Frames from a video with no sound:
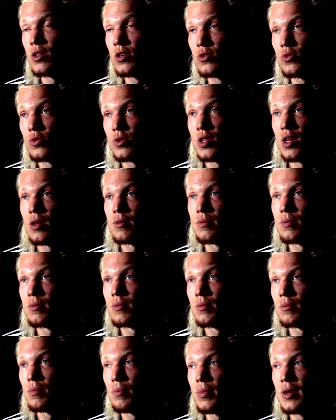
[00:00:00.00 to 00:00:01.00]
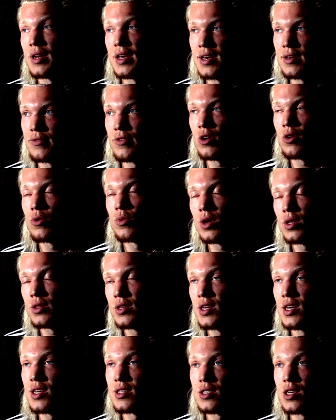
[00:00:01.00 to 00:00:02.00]
knows we're not playing very well
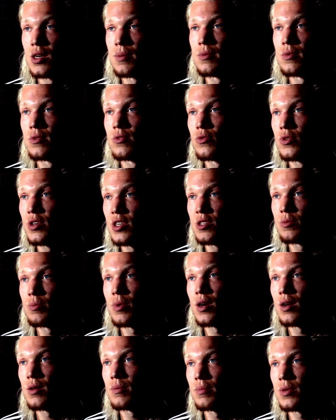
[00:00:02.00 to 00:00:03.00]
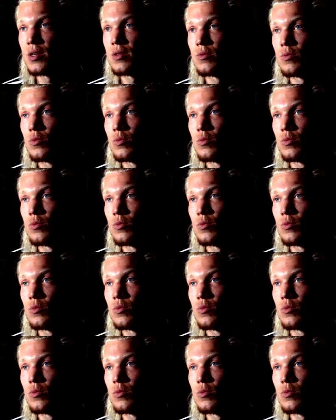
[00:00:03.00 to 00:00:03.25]
the last couple of weeks, but